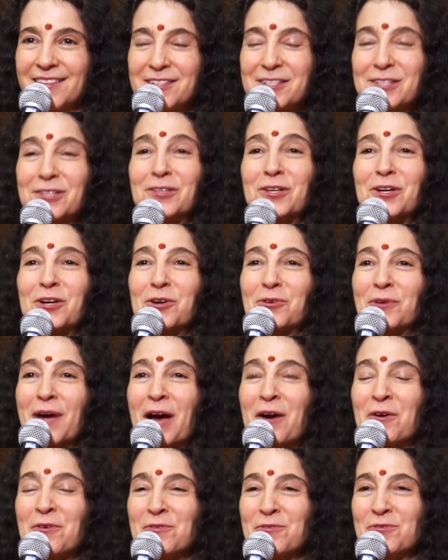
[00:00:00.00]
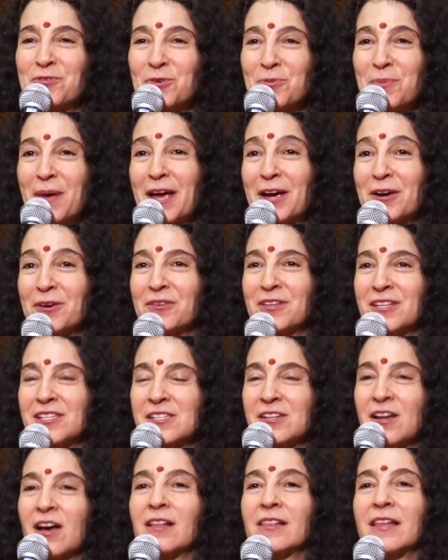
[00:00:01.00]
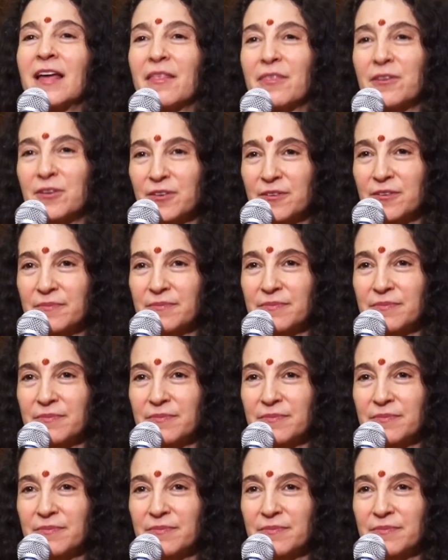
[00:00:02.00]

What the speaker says: to look around for a pair that's not leather.